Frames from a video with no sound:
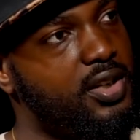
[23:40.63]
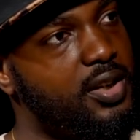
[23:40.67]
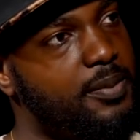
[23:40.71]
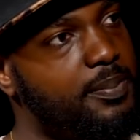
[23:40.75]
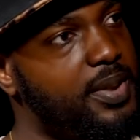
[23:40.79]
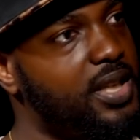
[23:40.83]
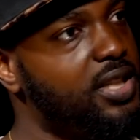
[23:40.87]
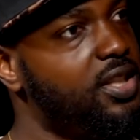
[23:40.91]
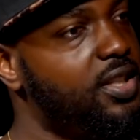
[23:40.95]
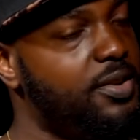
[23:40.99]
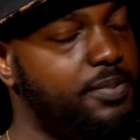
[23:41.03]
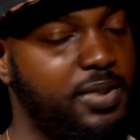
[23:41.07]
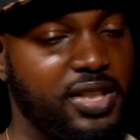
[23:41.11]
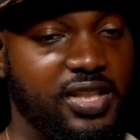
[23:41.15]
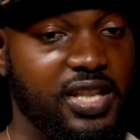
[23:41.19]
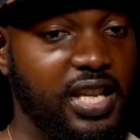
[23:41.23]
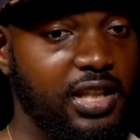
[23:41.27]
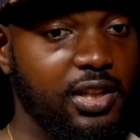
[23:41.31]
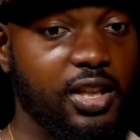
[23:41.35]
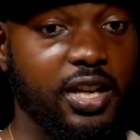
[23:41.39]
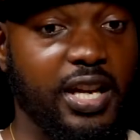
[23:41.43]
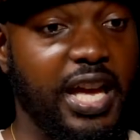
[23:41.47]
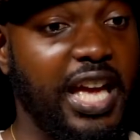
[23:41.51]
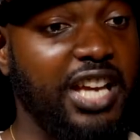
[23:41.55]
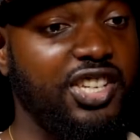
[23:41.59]
And all. But but
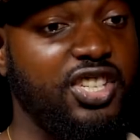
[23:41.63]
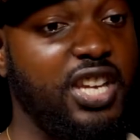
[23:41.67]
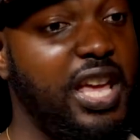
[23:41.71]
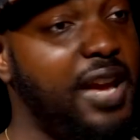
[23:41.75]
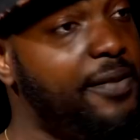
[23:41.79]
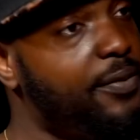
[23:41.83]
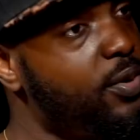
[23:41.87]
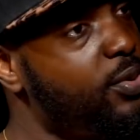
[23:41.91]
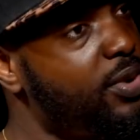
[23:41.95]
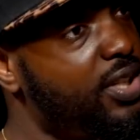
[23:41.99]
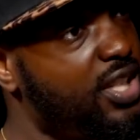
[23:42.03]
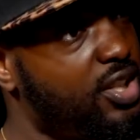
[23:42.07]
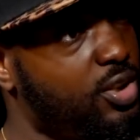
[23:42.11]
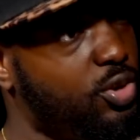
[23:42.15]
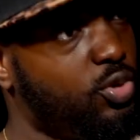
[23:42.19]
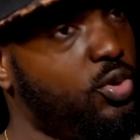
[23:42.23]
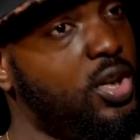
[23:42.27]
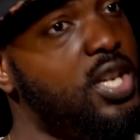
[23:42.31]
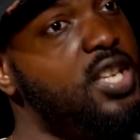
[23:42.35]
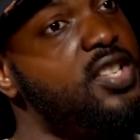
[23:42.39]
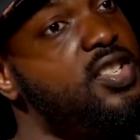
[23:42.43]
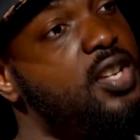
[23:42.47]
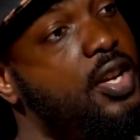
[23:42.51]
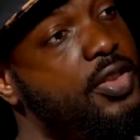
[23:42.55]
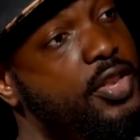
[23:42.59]
like, look, actually, everyone
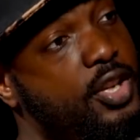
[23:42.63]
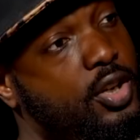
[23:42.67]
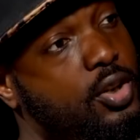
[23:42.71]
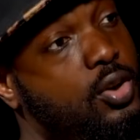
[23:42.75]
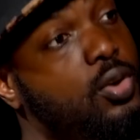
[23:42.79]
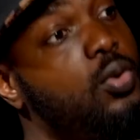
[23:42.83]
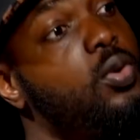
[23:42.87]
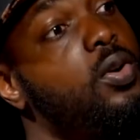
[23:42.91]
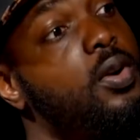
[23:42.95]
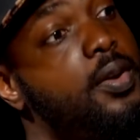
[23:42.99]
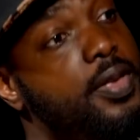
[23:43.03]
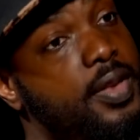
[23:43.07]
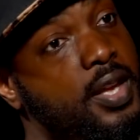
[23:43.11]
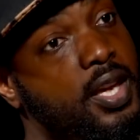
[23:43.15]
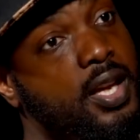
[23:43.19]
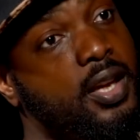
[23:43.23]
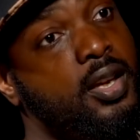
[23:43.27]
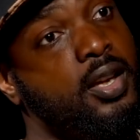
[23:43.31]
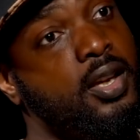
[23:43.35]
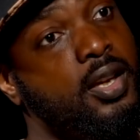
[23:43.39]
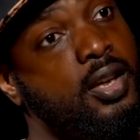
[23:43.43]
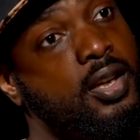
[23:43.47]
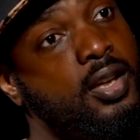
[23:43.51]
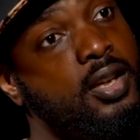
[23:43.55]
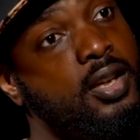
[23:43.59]
agrees on the core thing.